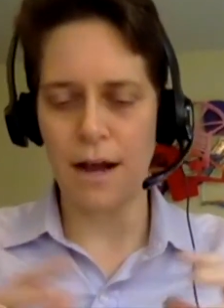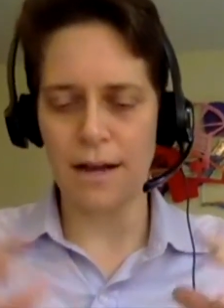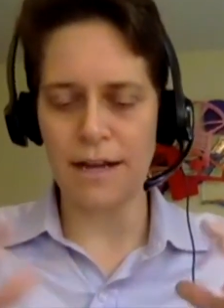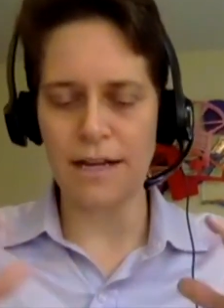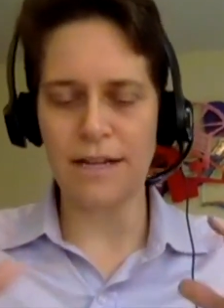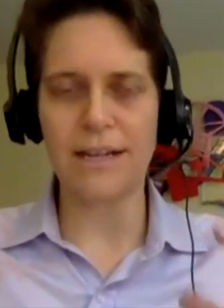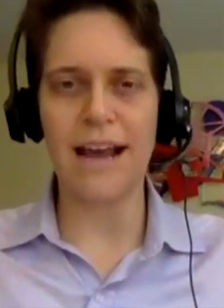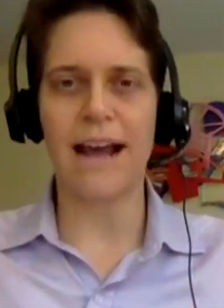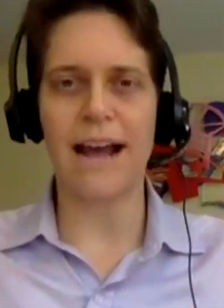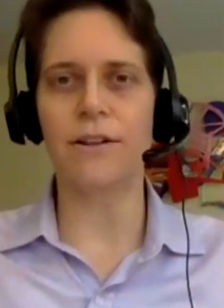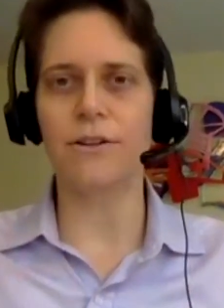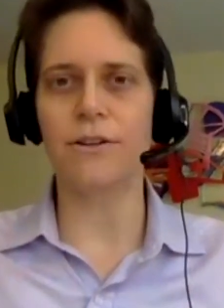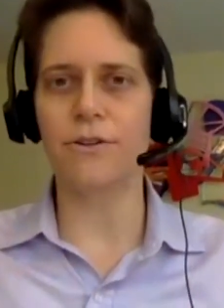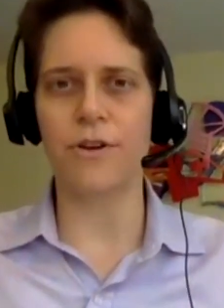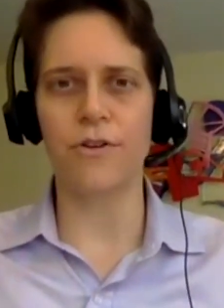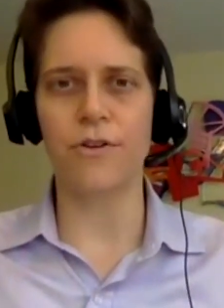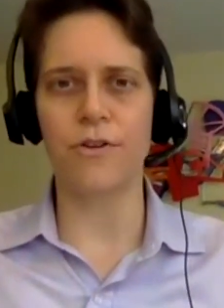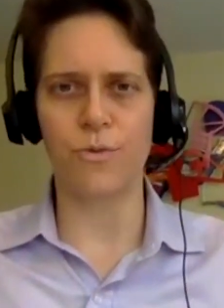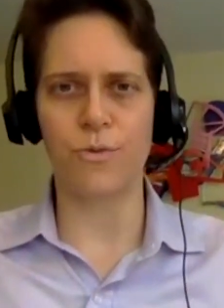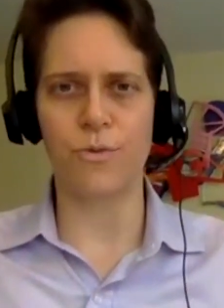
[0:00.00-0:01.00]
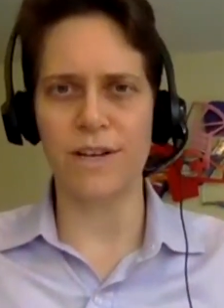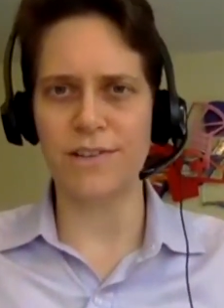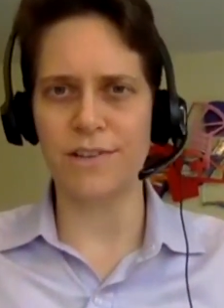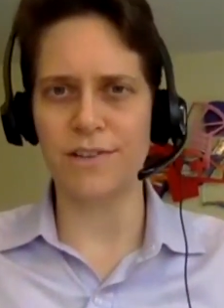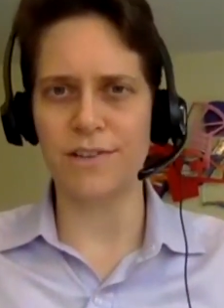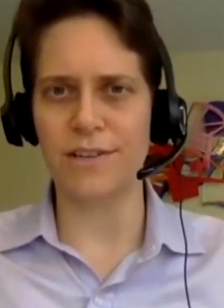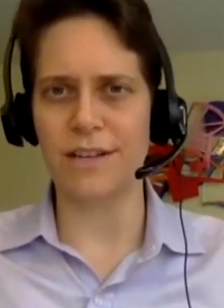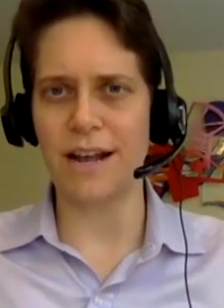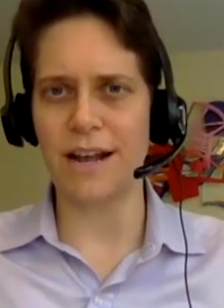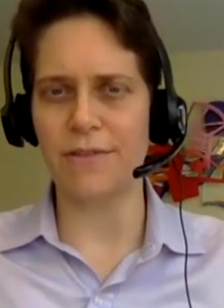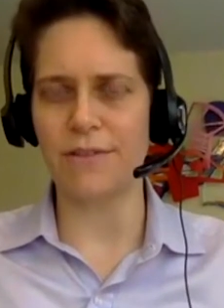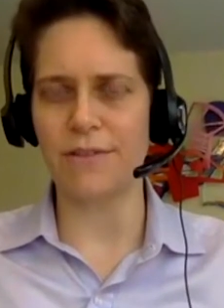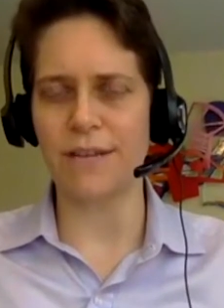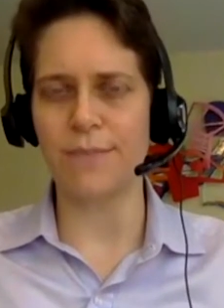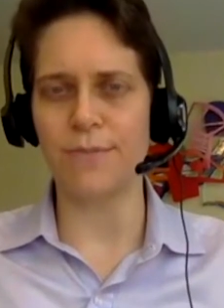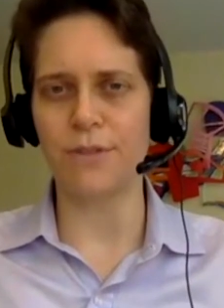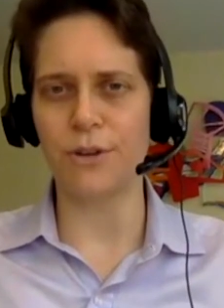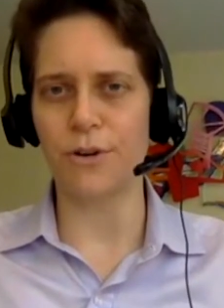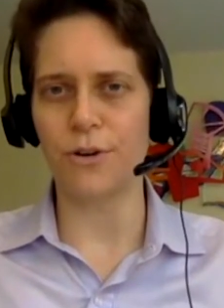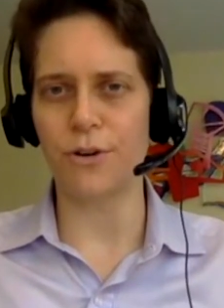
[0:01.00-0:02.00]
In calendar year 2016, I was
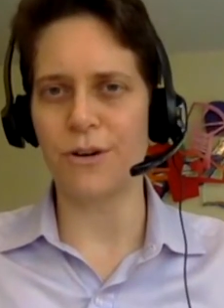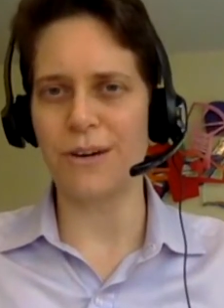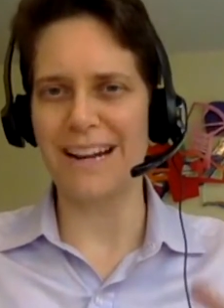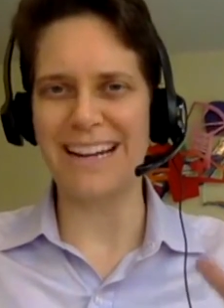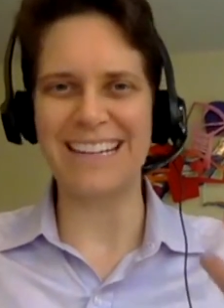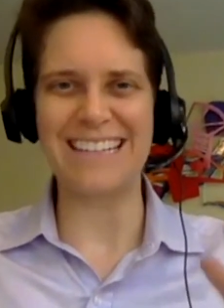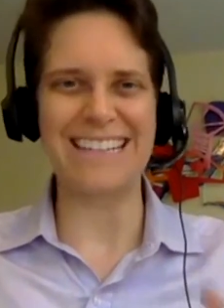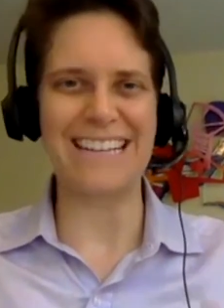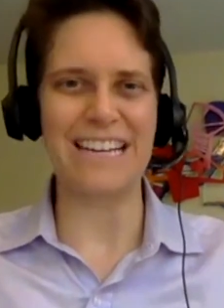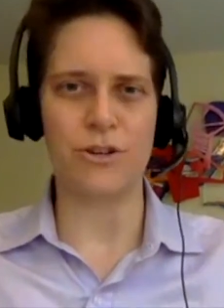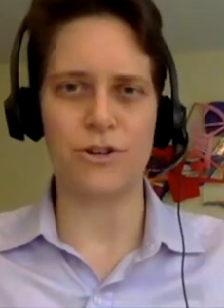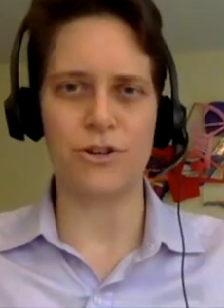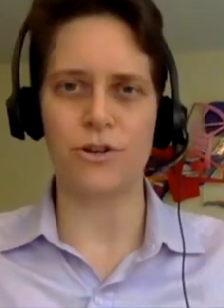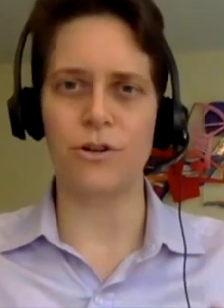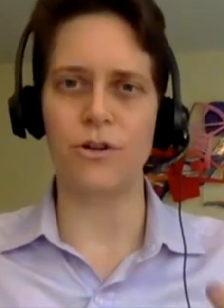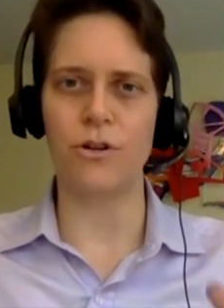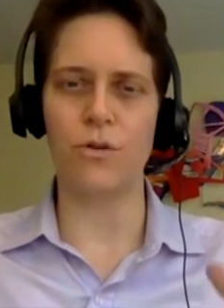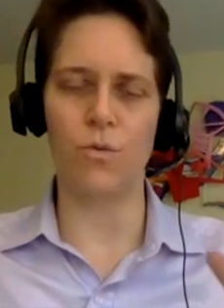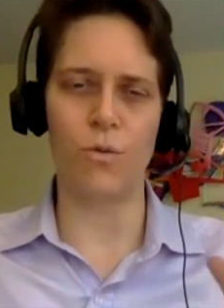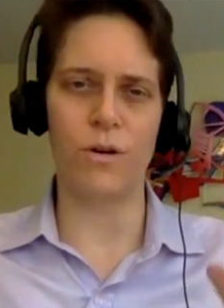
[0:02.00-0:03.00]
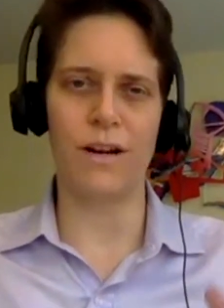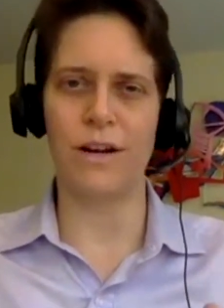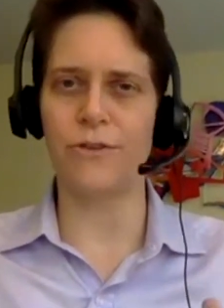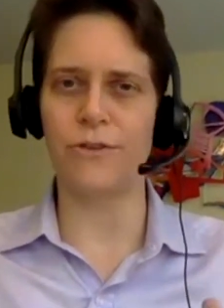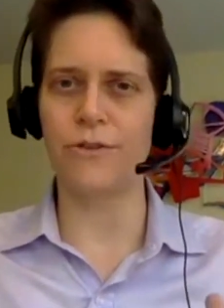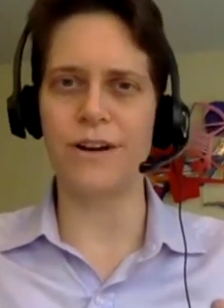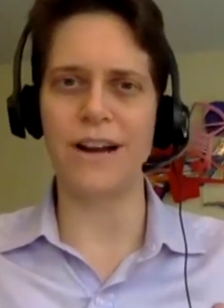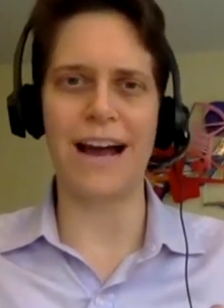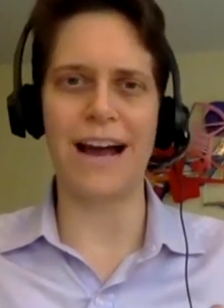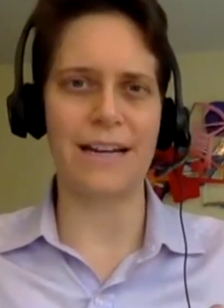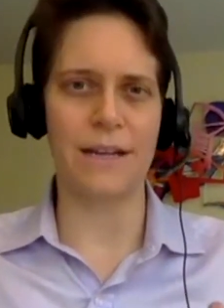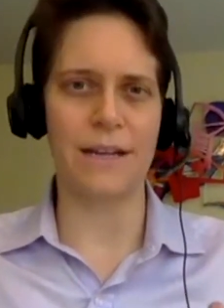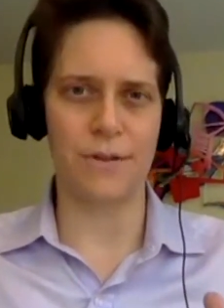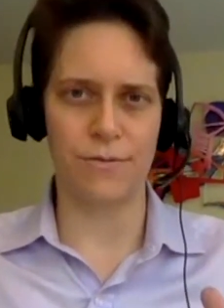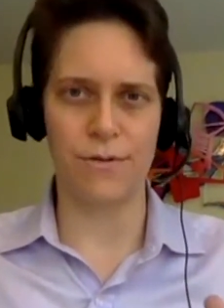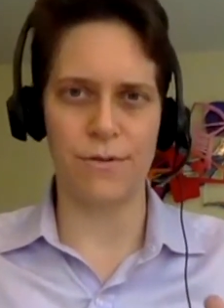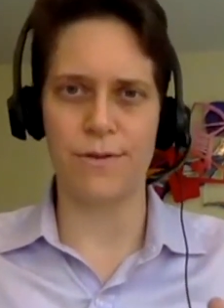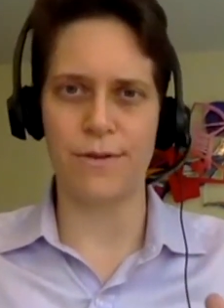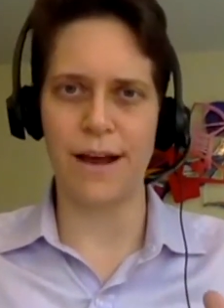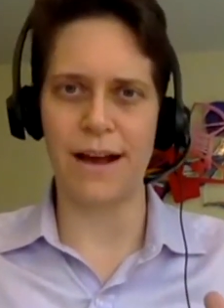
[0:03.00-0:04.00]
able to earn an additional
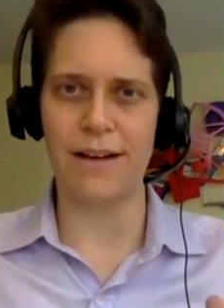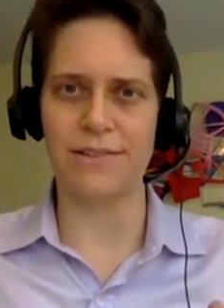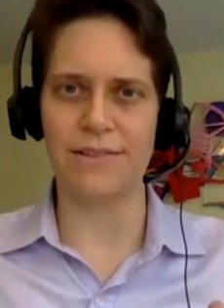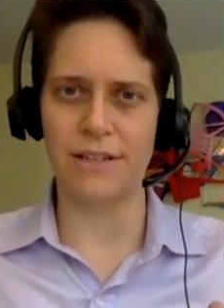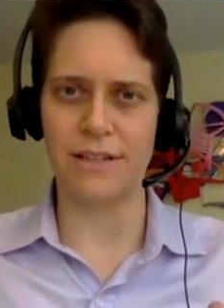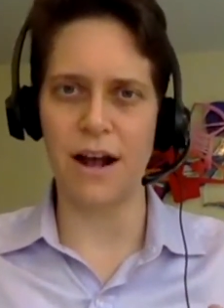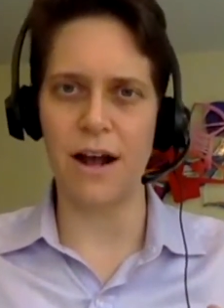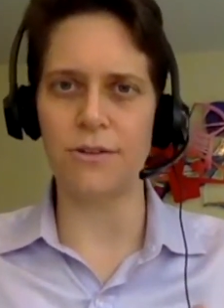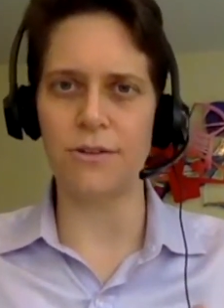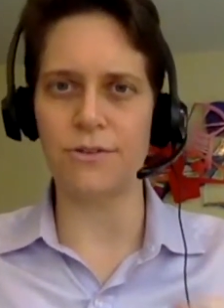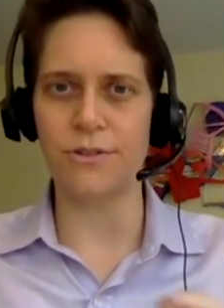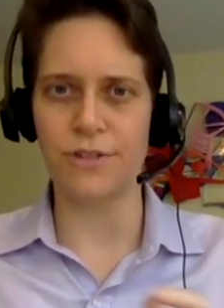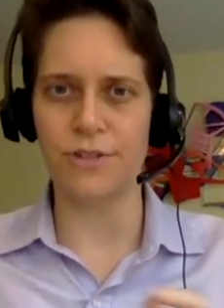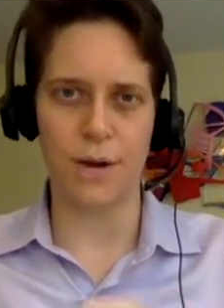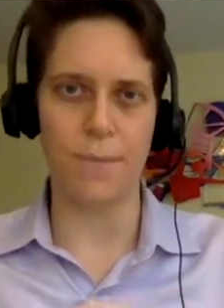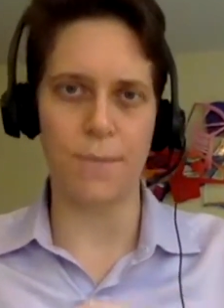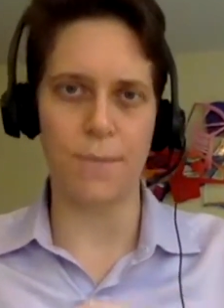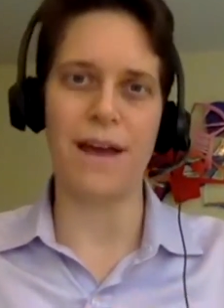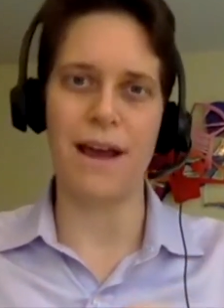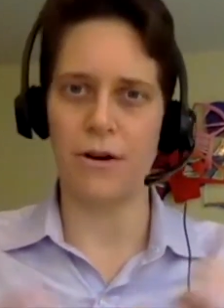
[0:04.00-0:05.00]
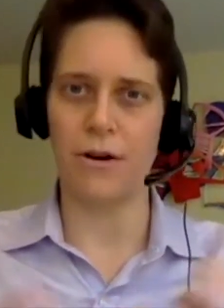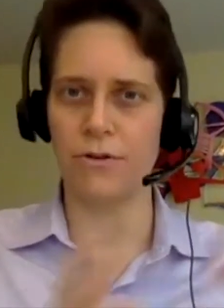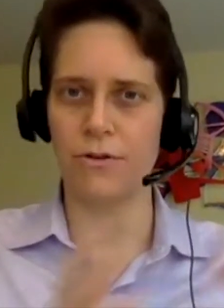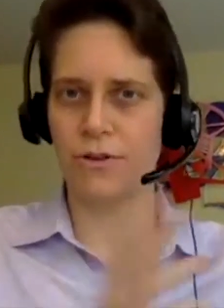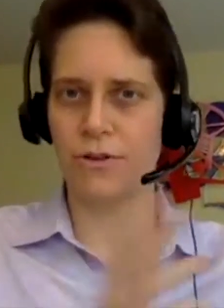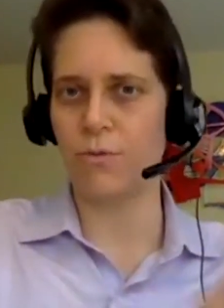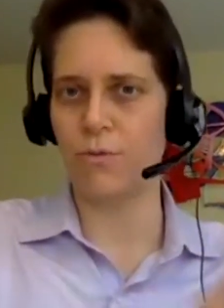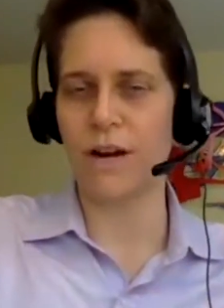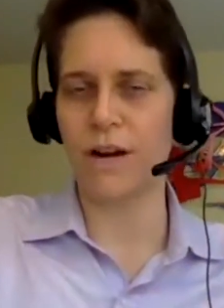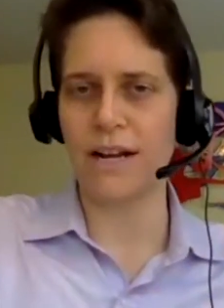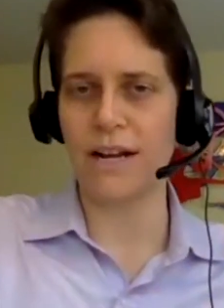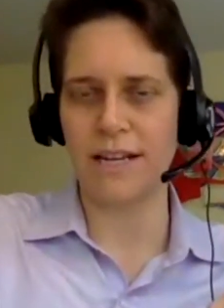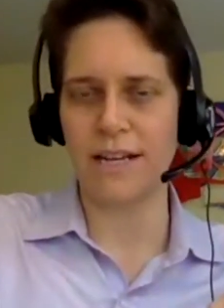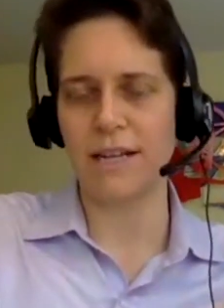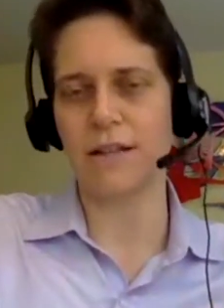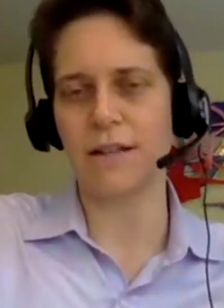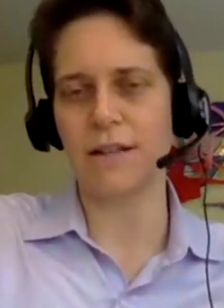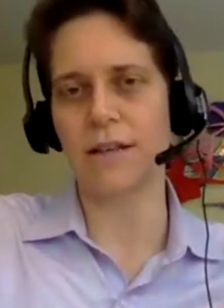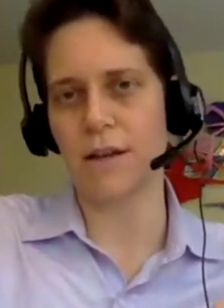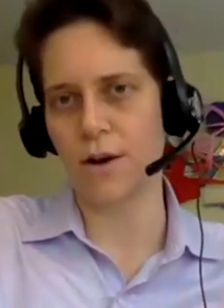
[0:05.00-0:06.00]
$193,000 compared to what I
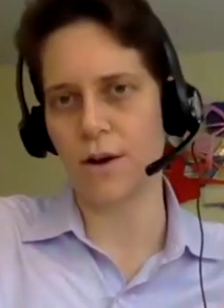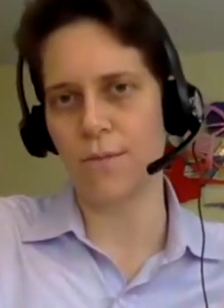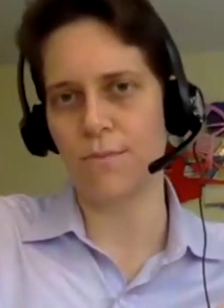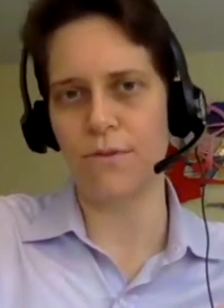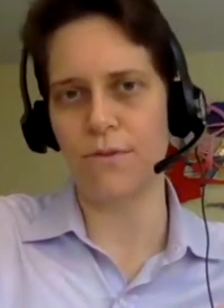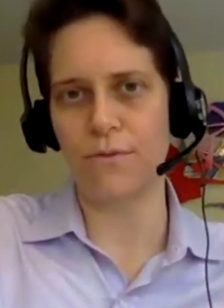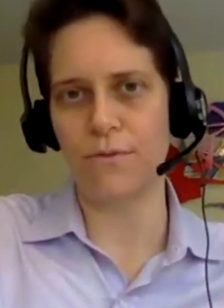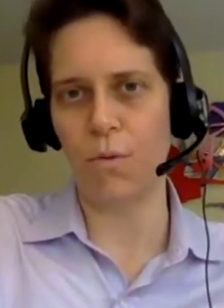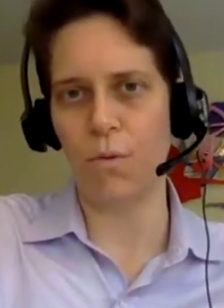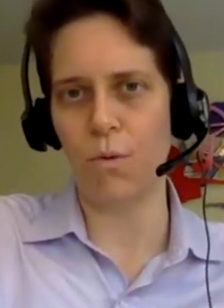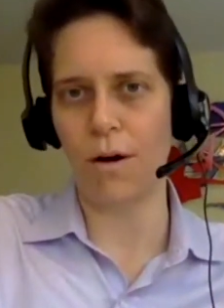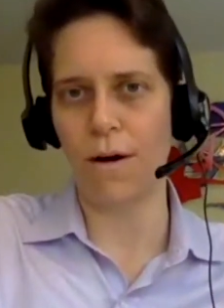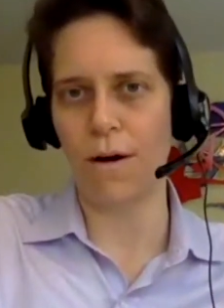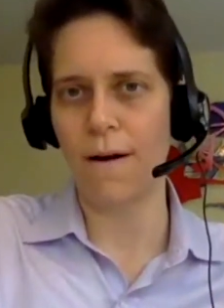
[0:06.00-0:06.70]
did the year before,